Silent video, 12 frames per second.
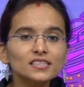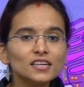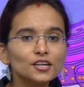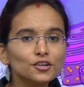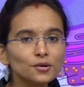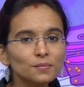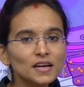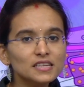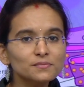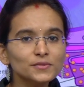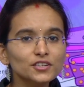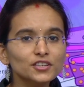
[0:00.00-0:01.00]

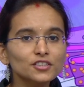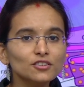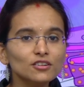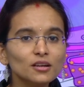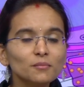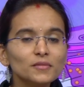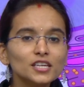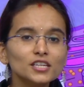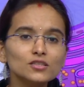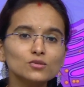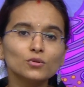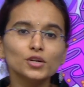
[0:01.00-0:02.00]
endoplasmic reticulum is
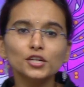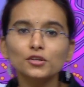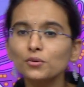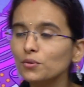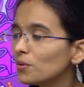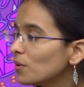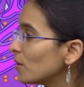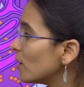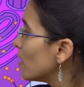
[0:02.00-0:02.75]
going to